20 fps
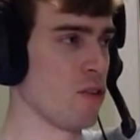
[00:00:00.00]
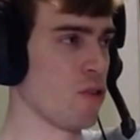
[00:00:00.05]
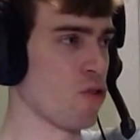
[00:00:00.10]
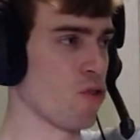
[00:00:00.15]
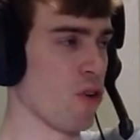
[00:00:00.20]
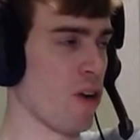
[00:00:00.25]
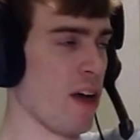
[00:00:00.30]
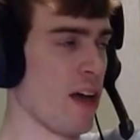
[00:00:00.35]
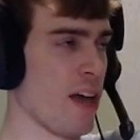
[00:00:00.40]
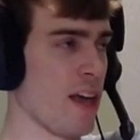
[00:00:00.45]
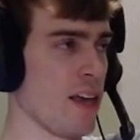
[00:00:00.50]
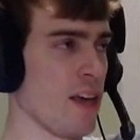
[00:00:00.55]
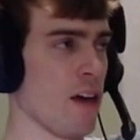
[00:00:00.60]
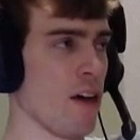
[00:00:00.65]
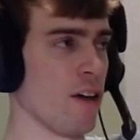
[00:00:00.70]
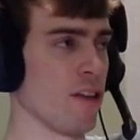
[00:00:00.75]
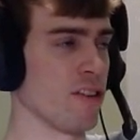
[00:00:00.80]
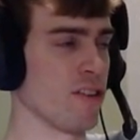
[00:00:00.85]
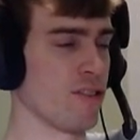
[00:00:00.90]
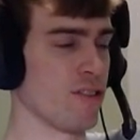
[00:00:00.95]
try
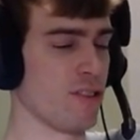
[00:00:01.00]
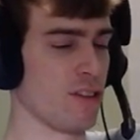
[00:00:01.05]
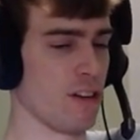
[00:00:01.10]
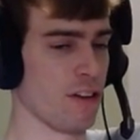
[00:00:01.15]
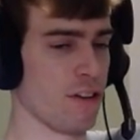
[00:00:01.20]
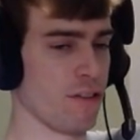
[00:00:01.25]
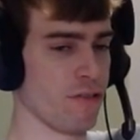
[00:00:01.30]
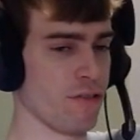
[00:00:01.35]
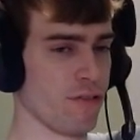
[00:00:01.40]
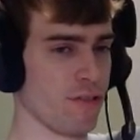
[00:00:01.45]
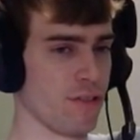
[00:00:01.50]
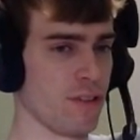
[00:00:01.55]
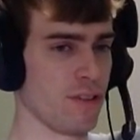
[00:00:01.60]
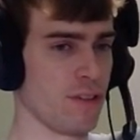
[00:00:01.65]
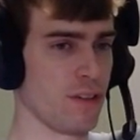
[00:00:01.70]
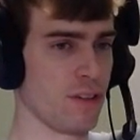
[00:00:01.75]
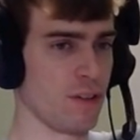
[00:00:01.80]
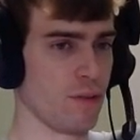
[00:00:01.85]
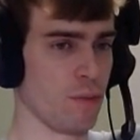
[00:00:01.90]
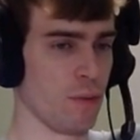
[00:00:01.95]
other stuff
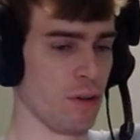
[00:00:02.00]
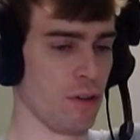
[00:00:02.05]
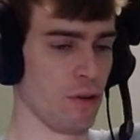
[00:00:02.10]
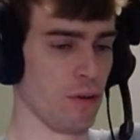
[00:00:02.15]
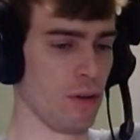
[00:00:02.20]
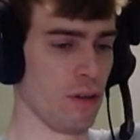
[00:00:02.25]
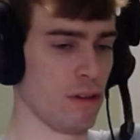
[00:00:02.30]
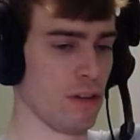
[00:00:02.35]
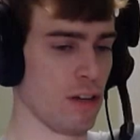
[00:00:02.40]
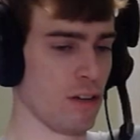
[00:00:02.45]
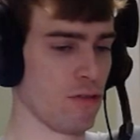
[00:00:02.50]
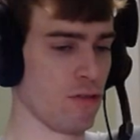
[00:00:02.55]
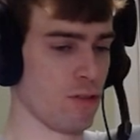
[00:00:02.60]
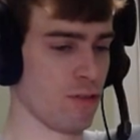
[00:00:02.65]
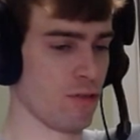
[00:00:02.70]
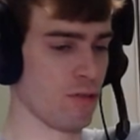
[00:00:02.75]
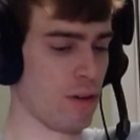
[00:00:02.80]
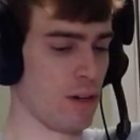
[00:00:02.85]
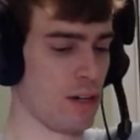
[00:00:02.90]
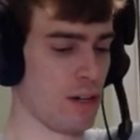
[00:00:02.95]
when doing
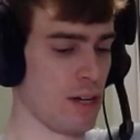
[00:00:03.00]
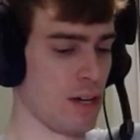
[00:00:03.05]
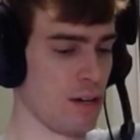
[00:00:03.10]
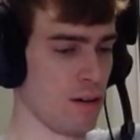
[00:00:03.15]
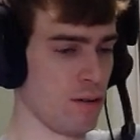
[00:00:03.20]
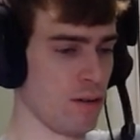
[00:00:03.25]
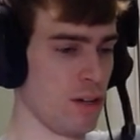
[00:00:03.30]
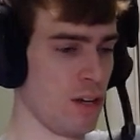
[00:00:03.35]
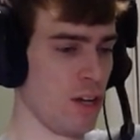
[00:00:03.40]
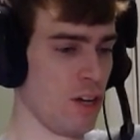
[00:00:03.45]
Tetris right now?